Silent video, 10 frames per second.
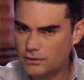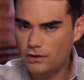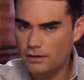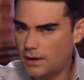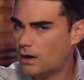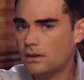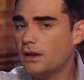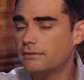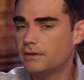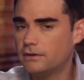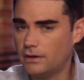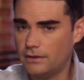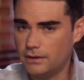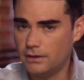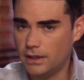Much of our life is
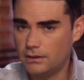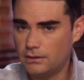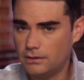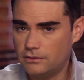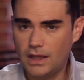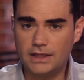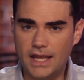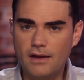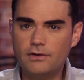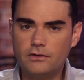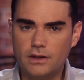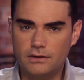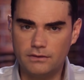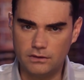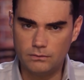on the internet. Sadly, every
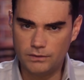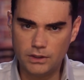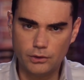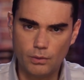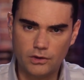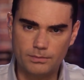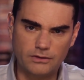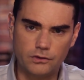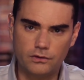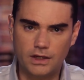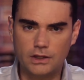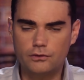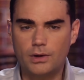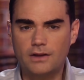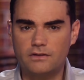site you visit, video you watch, message you send
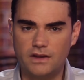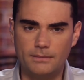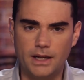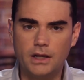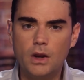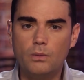gets tracked and data mined.